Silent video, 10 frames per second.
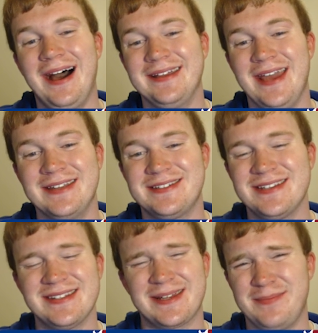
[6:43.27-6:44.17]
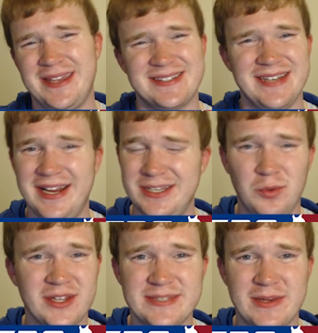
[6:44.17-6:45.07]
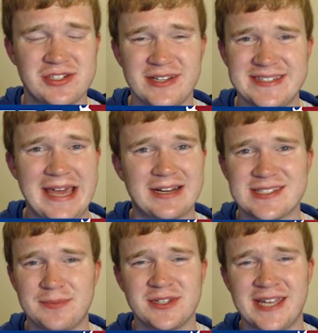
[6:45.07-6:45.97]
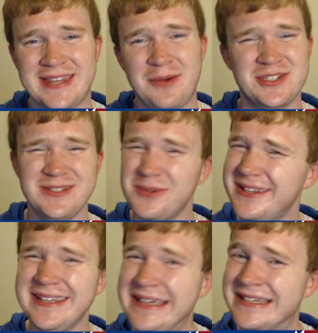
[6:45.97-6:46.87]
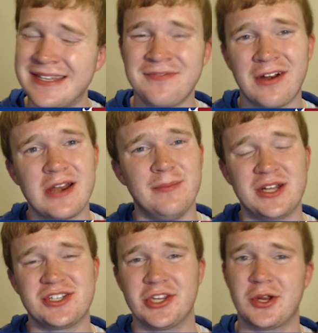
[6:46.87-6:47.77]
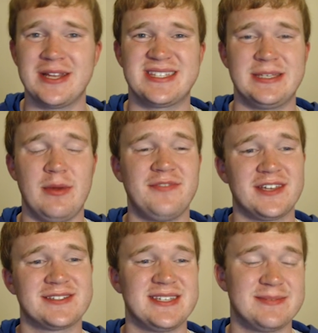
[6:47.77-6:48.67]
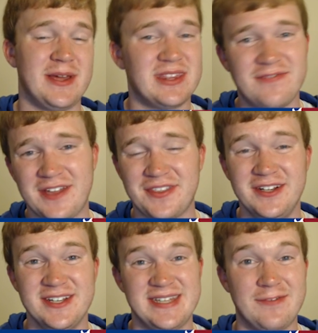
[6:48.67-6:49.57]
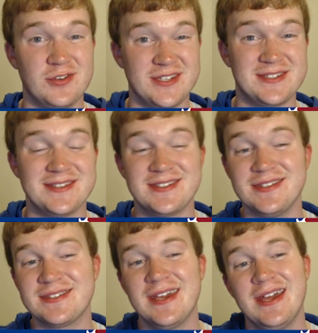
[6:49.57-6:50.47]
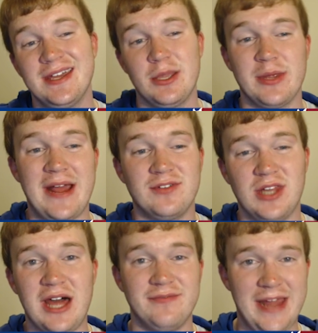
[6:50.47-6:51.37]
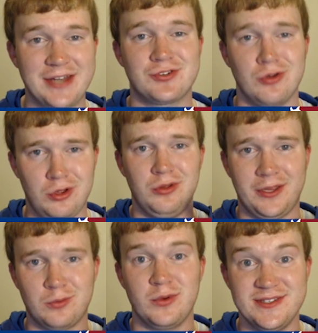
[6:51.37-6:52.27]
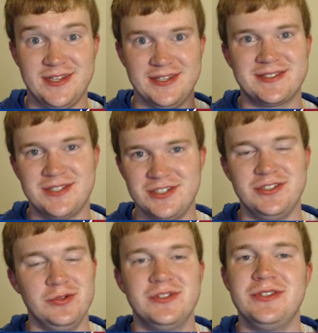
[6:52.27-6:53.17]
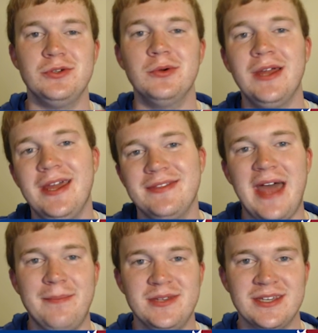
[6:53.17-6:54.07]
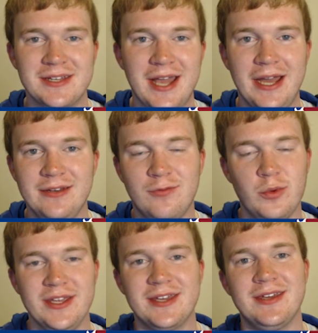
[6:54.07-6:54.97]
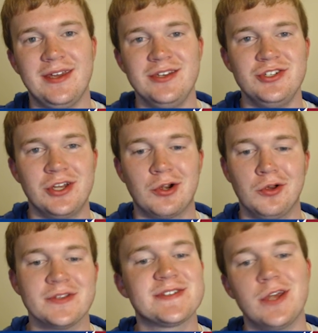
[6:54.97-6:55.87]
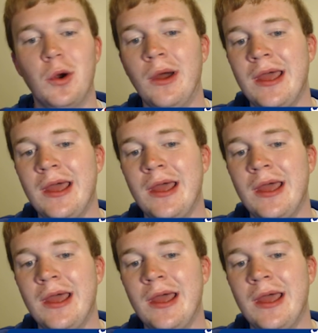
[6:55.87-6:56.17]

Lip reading: yeah, it's just like base 91 special attack or something like that, which really isn't very much in the grand scheme of things, despite the fact that he doesn't have resistances. He could have a lot of natural like resists just due to that being kind of weak in general. So